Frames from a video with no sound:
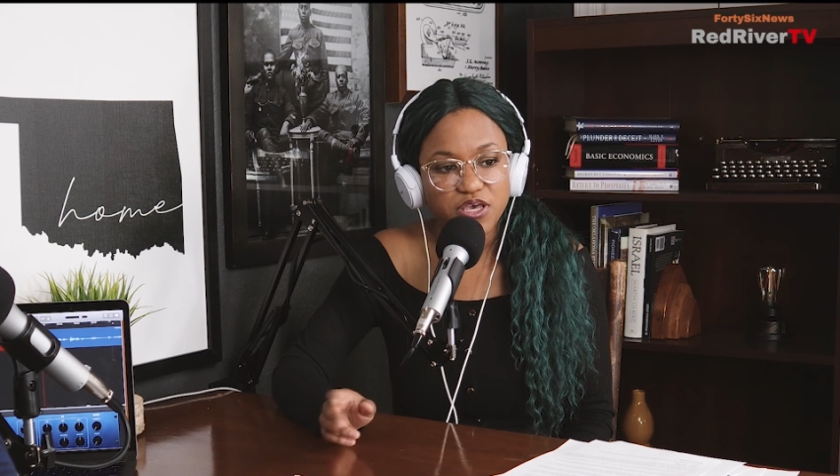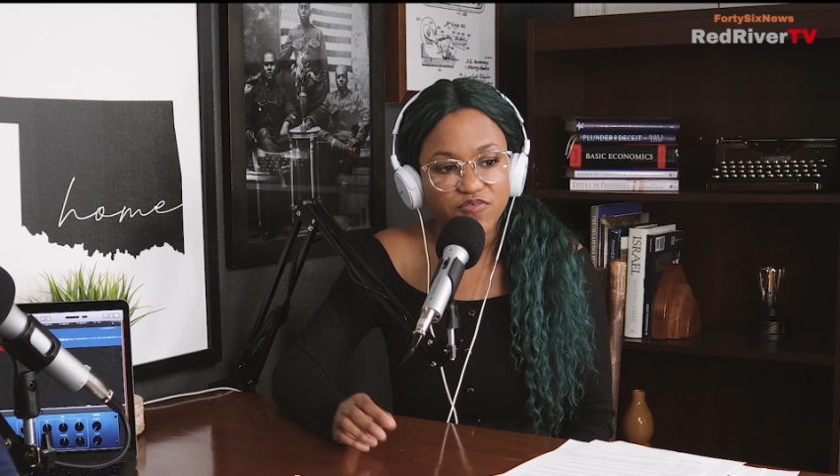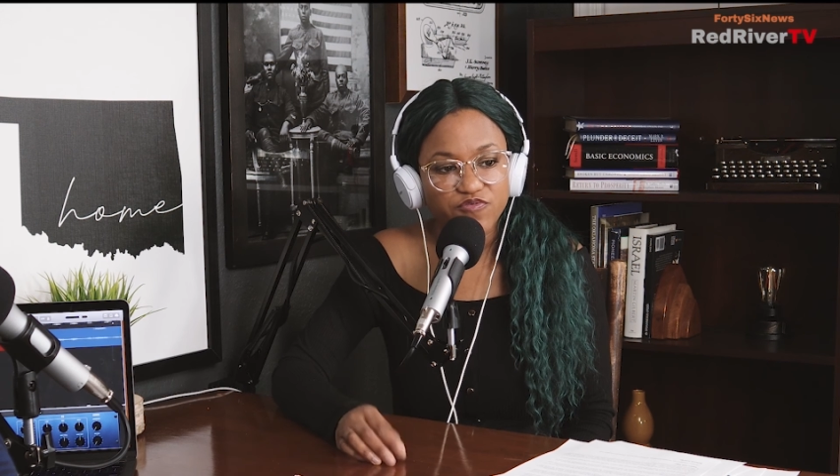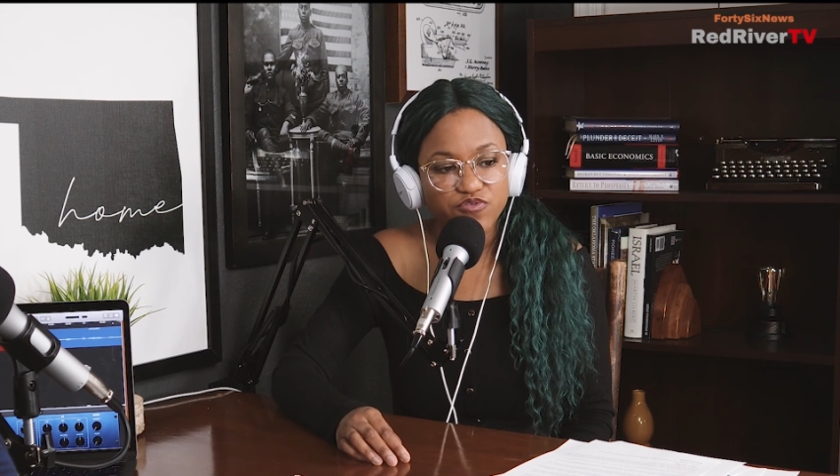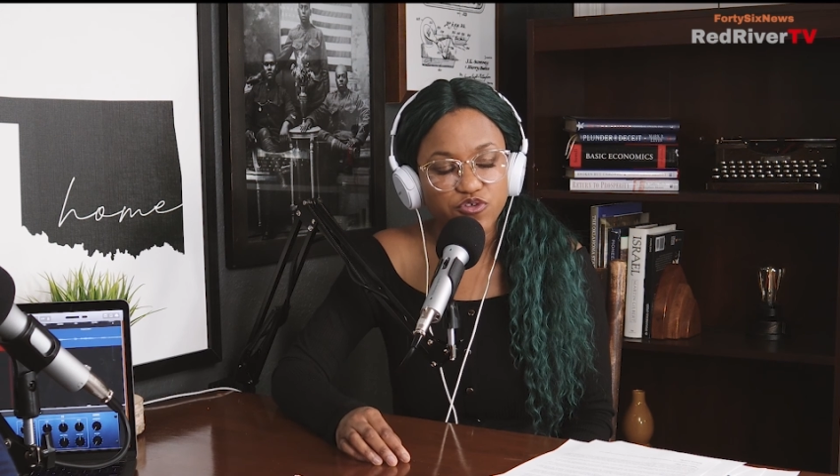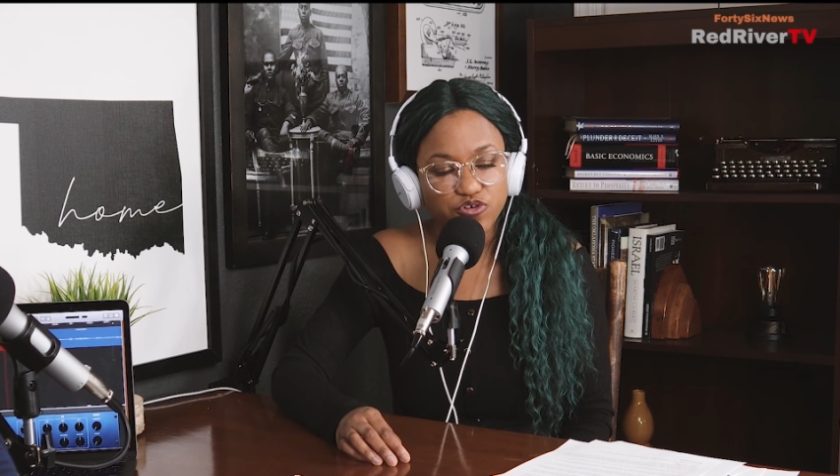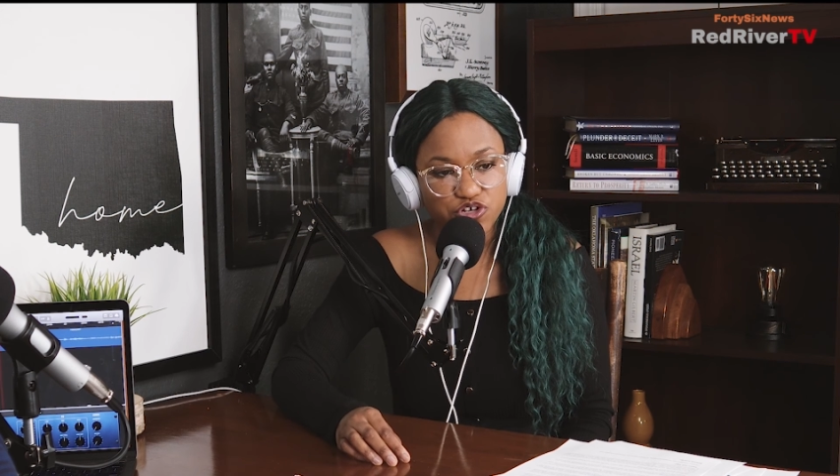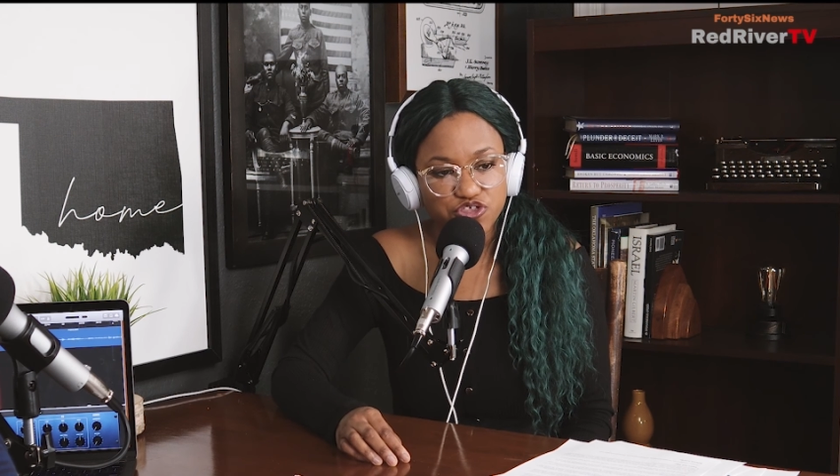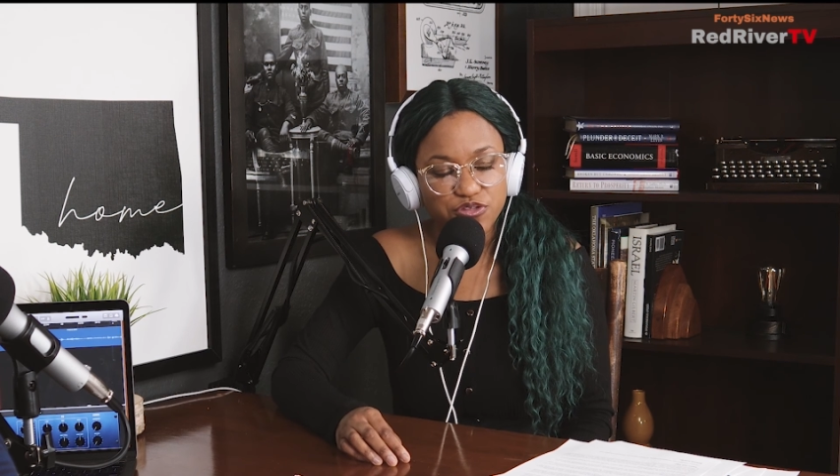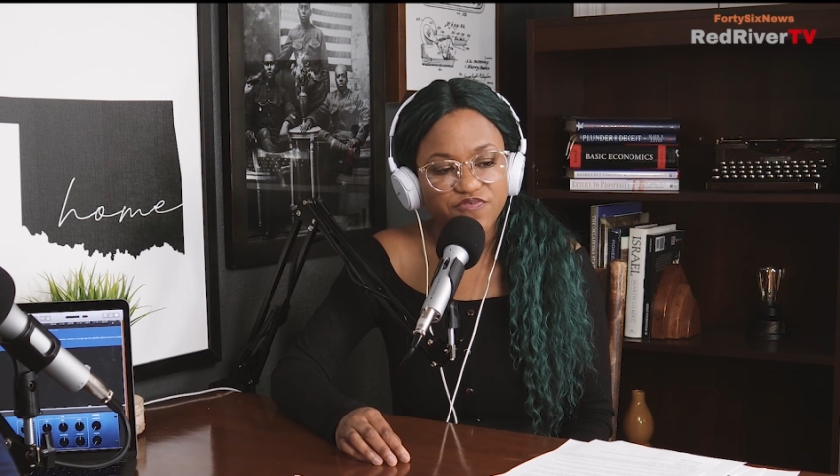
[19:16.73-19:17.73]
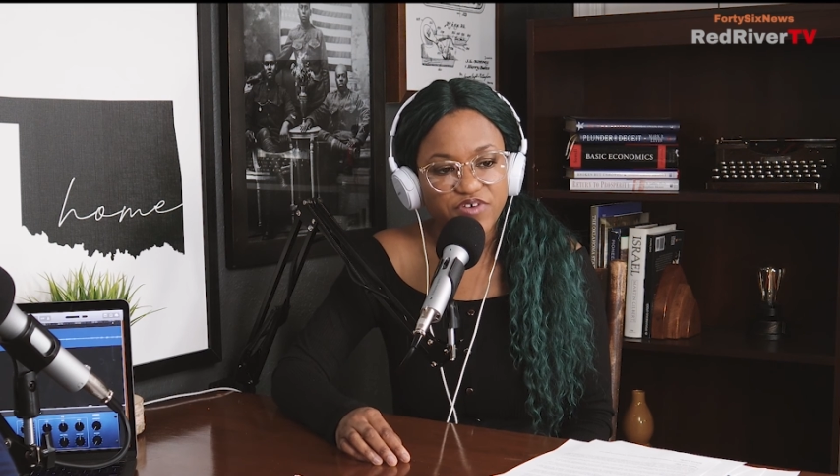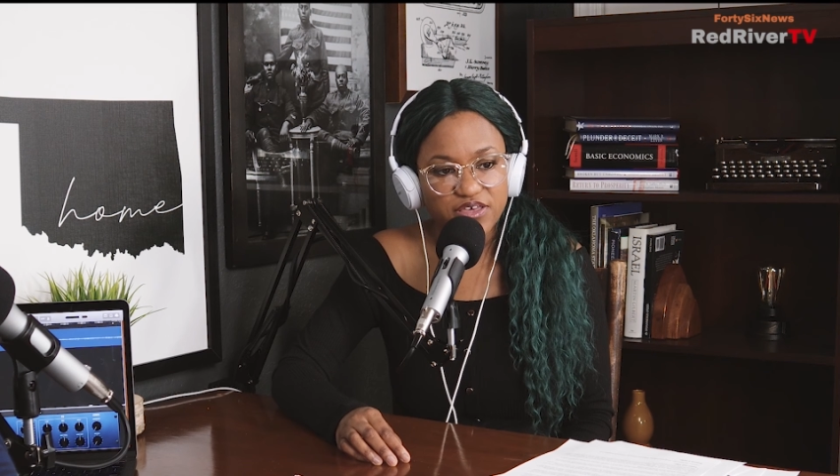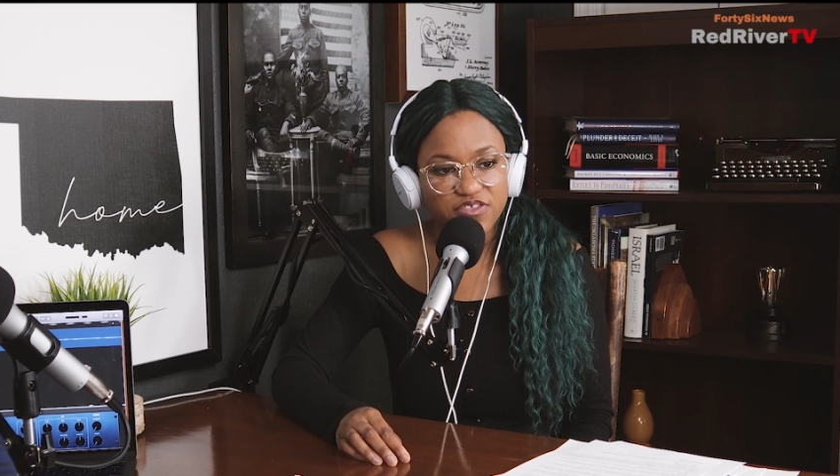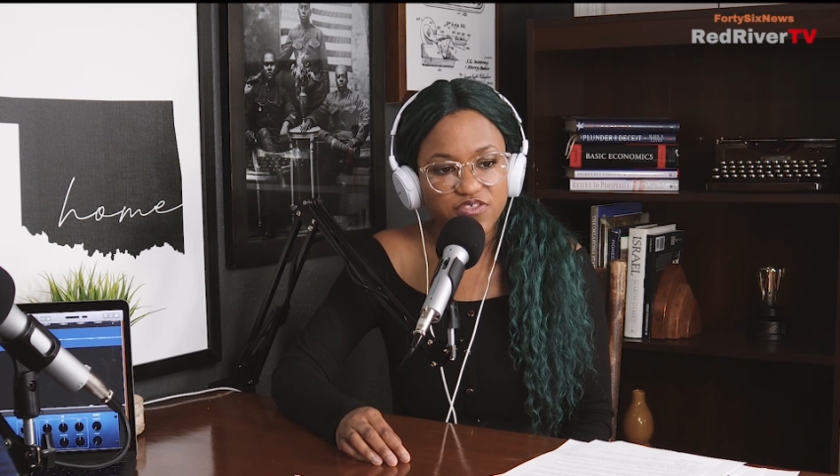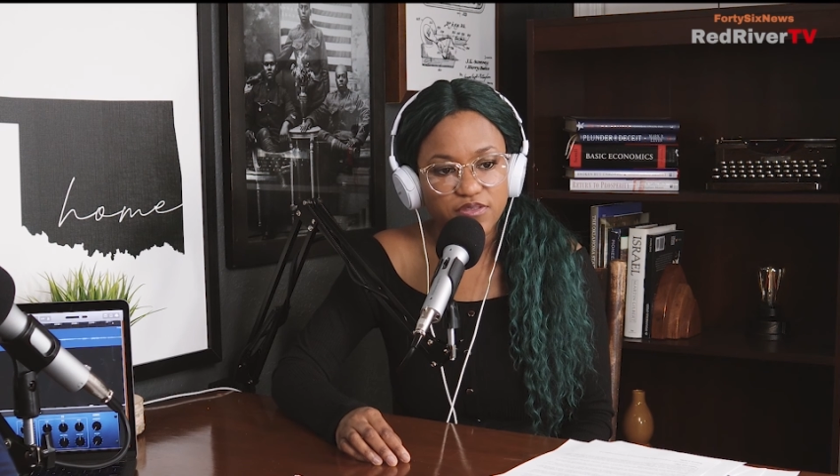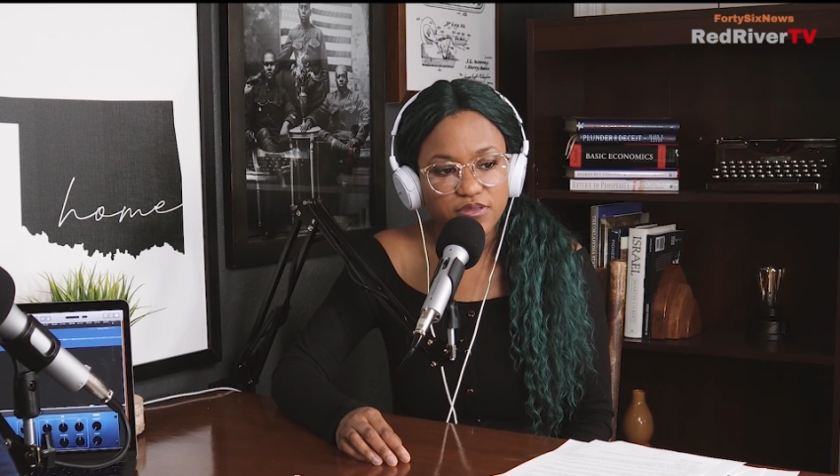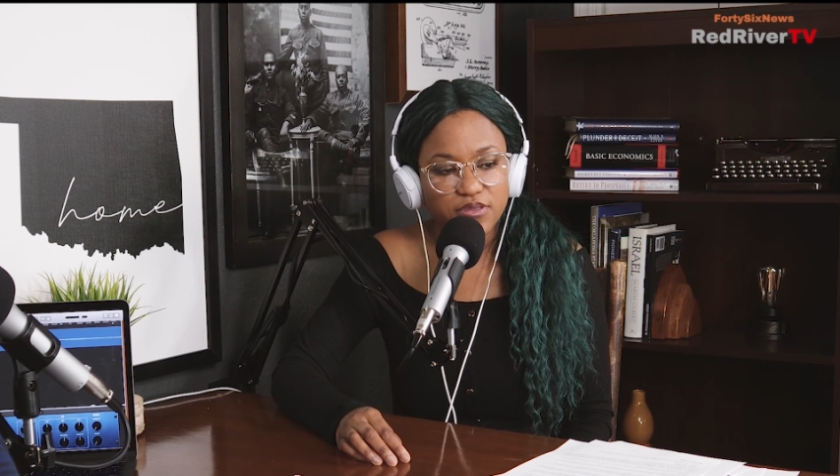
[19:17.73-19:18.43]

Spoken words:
of the Christian faith